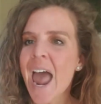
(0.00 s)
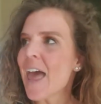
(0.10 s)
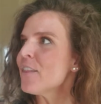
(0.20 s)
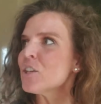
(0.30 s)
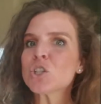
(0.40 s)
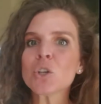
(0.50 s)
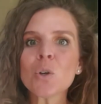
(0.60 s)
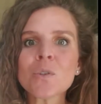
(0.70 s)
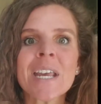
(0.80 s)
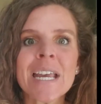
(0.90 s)
And the
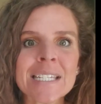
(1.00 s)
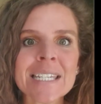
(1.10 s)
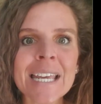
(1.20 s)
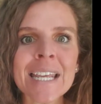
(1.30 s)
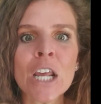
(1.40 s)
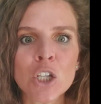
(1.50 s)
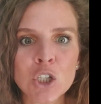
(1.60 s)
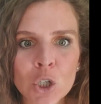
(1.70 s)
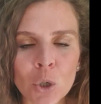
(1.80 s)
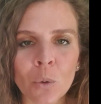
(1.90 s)
shoes did
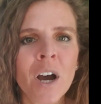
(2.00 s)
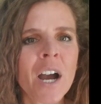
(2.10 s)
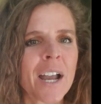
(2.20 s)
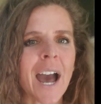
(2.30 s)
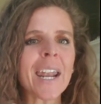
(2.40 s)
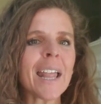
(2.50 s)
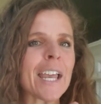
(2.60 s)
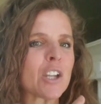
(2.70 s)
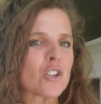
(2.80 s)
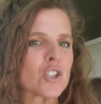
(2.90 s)
too, kind of
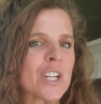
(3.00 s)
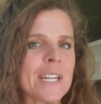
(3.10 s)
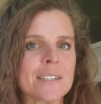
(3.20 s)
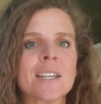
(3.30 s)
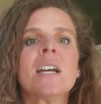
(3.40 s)
like your sheets.